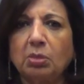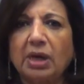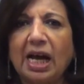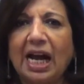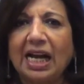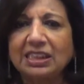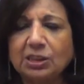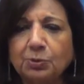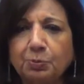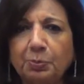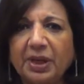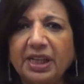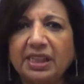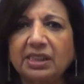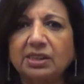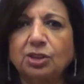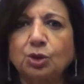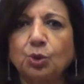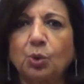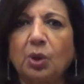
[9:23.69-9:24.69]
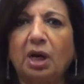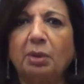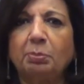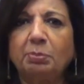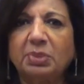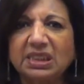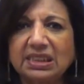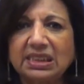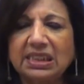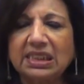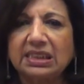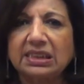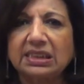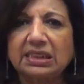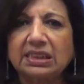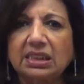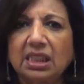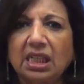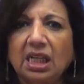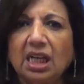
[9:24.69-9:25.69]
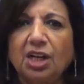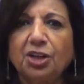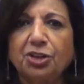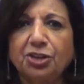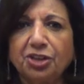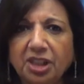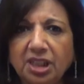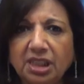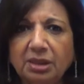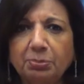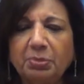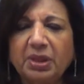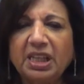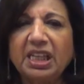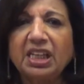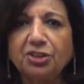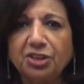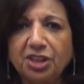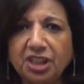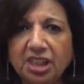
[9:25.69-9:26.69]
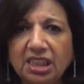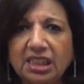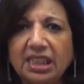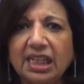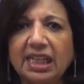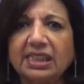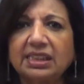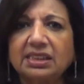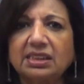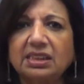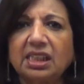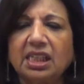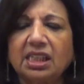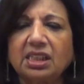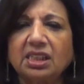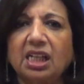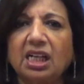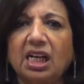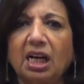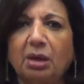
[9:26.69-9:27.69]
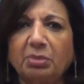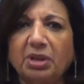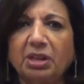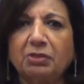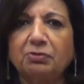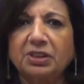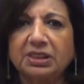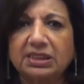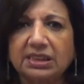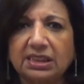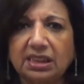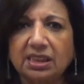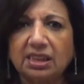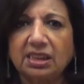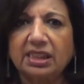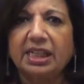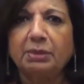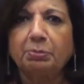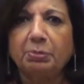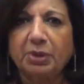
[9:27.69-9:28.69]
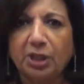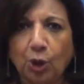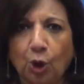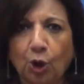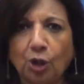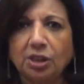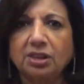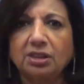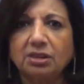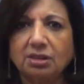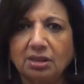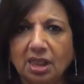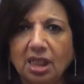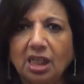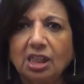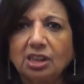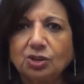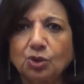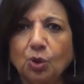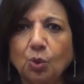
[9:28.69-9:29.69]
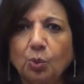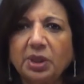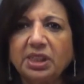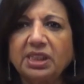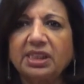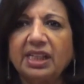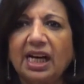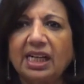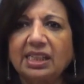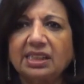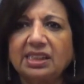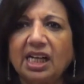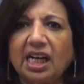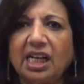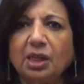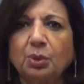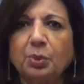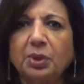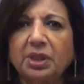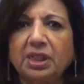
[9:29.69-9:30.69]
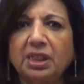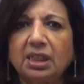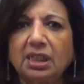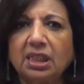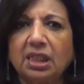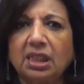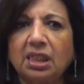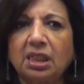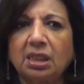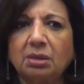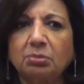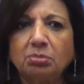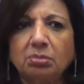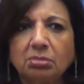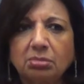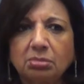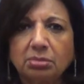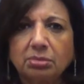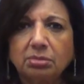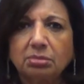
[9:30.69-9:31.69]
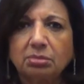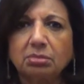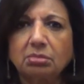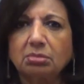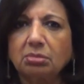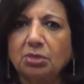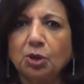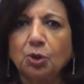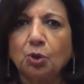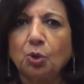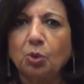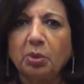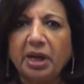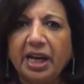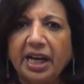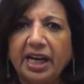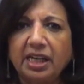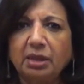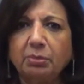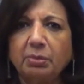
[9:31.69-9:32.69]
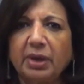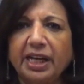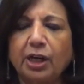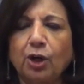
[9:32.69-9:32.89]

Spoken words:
aspects to our business being realized in the coming fiscal and beyond. So with that, I will end my